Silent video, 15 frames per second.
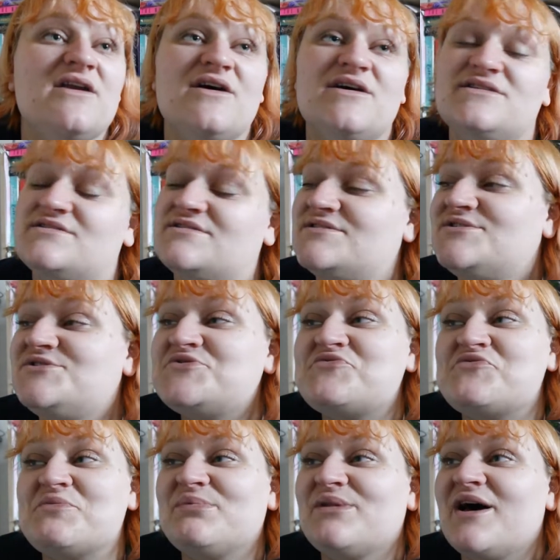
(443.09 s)
And I
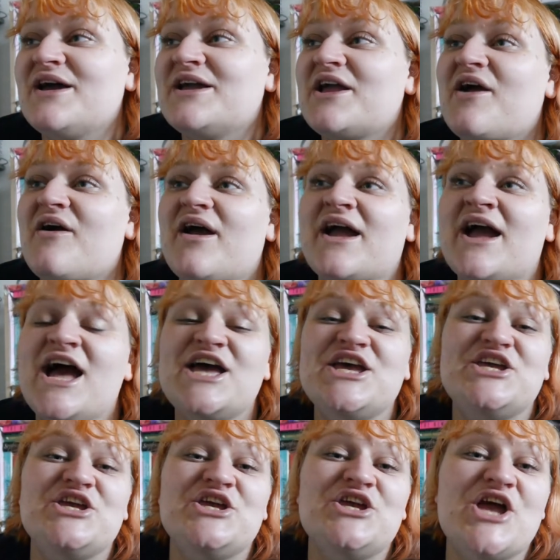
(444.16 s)
just replied going,
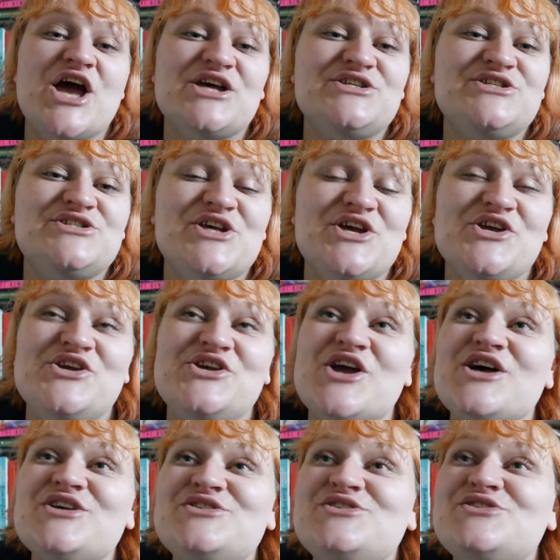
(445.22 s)
yes,
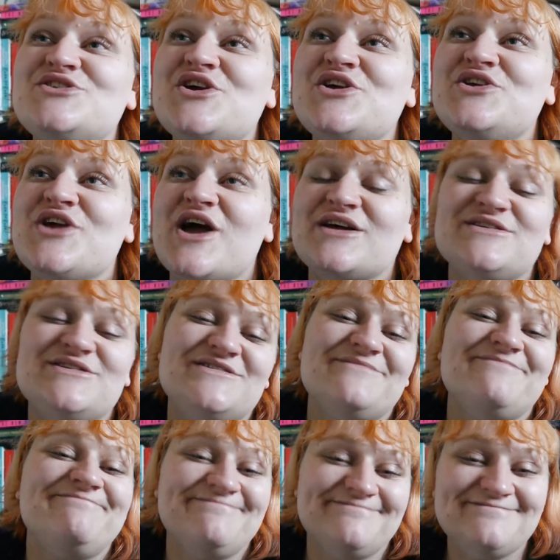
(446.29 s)
yes,
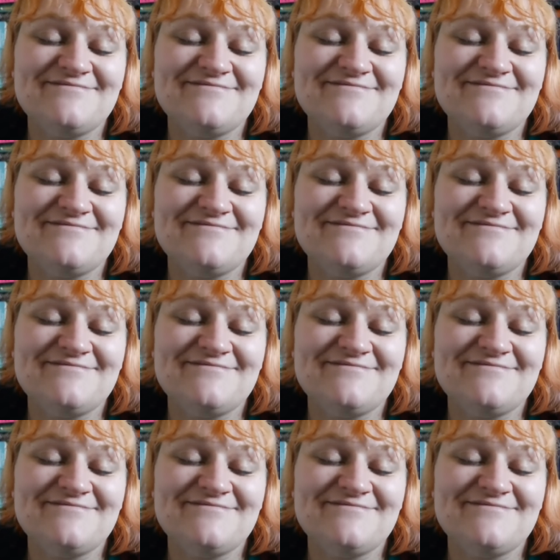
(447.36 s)
yes.